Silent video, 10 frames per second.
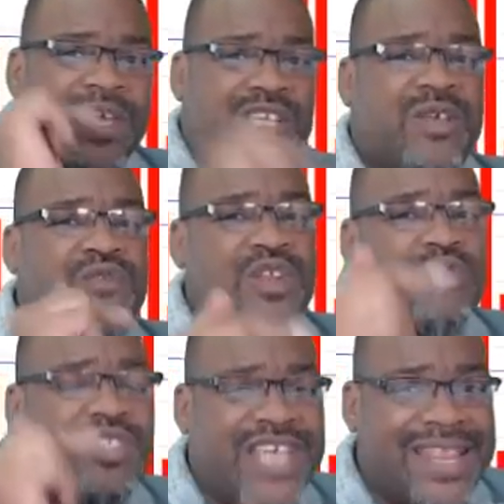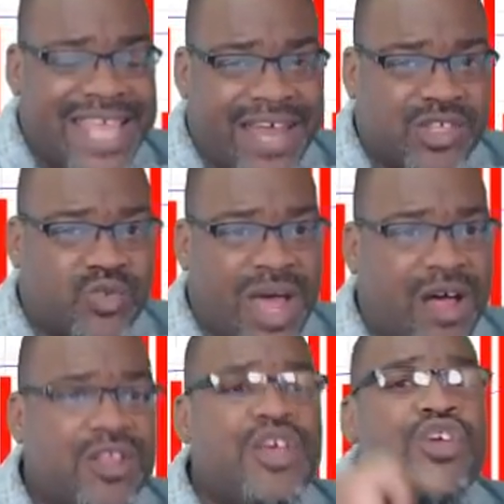Because if you don't set that as
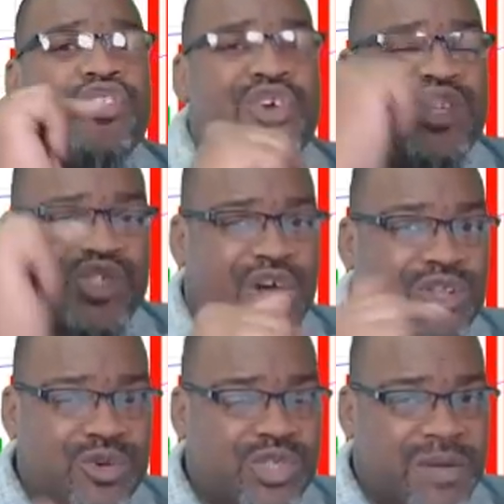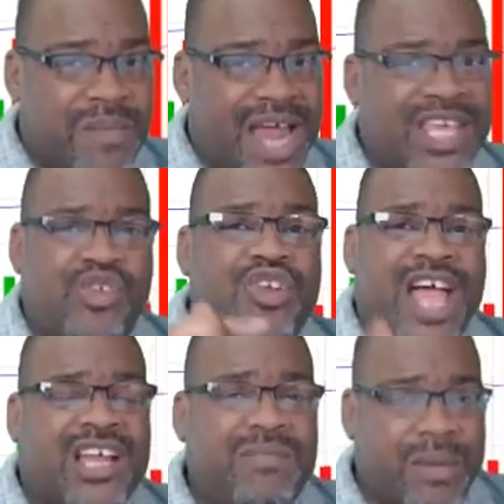well, you're going to start losing money. You're
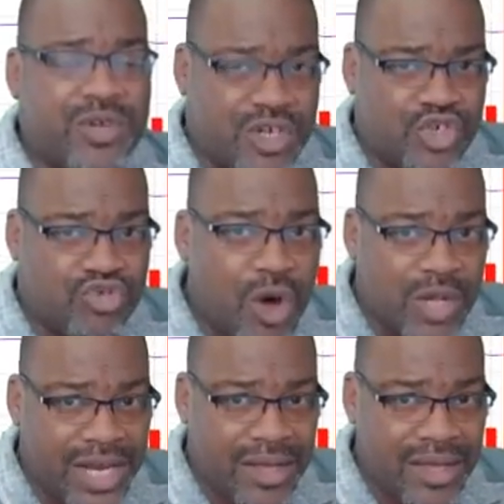not going to be able to control it.